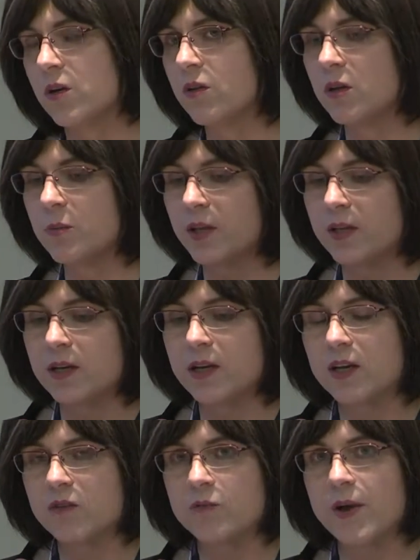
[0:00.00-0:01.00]
the ability to
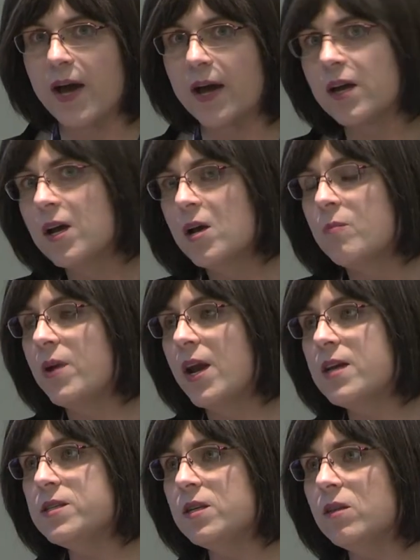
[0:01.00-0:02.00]
give back. But
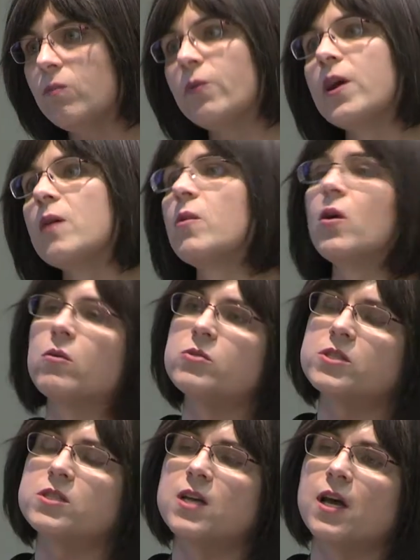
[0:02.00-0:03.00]
as a 3M
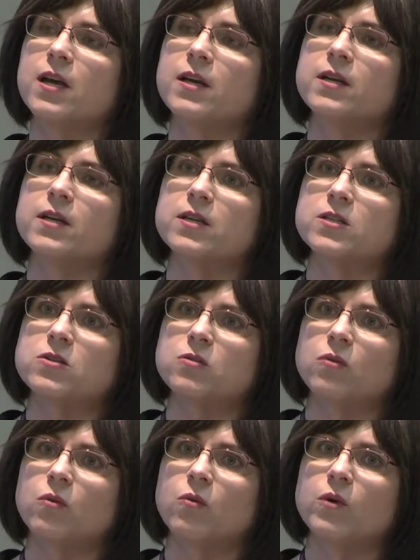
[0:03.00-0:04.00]
host scientist,
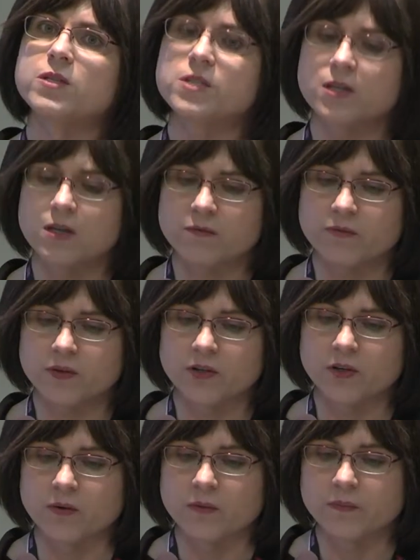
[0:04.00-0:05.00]
what's in it for
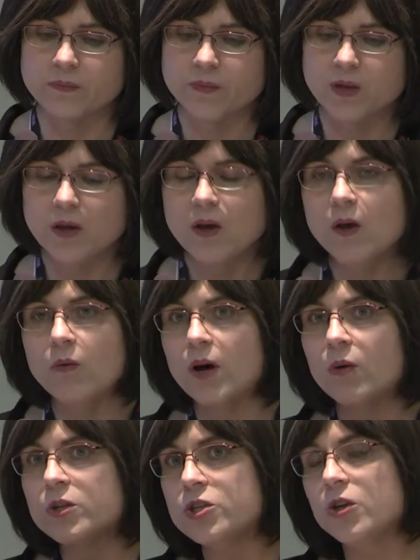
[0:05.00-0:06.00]
you? Well,
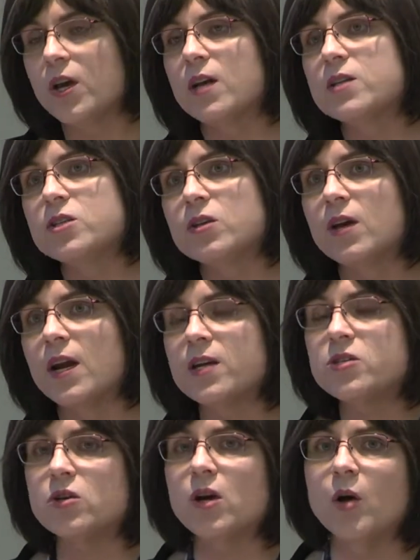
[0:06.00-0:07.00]
what you get is you get
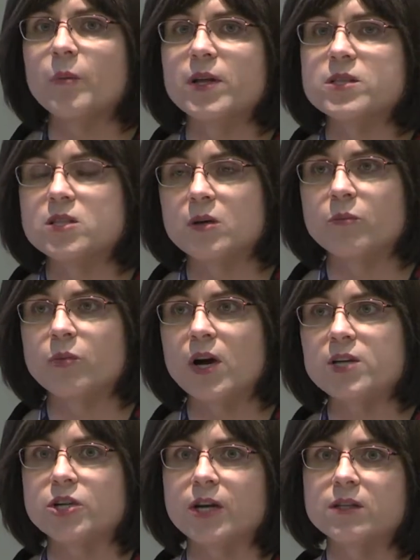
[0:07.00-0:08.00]
extra help on some
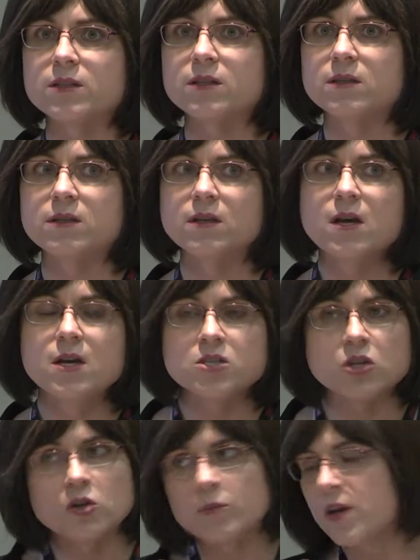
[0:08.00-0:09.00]
project.
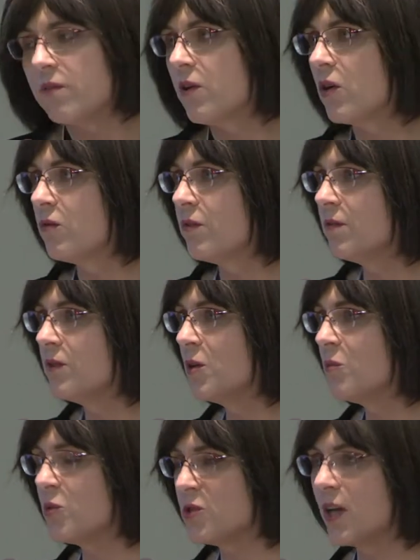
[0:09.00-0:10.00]
So you may have heard of 15%
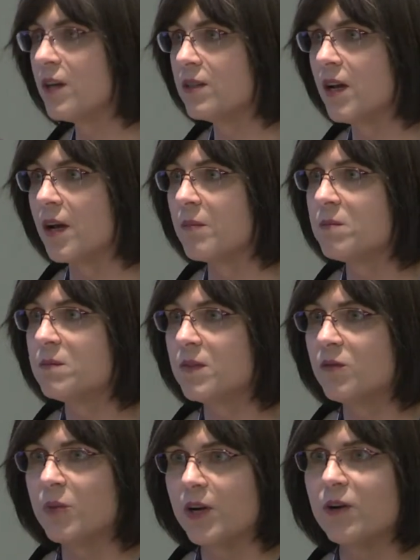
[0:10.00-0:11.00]
time.
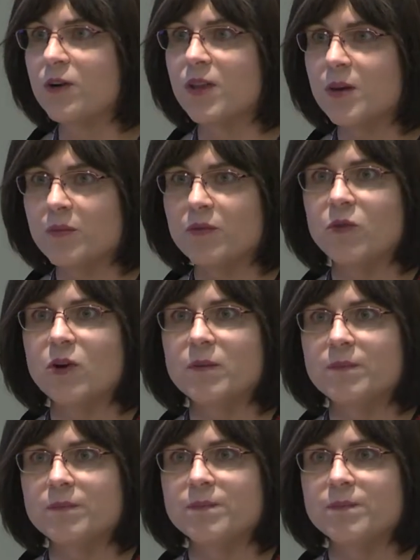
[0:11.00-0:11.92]
Everybody heard of that before?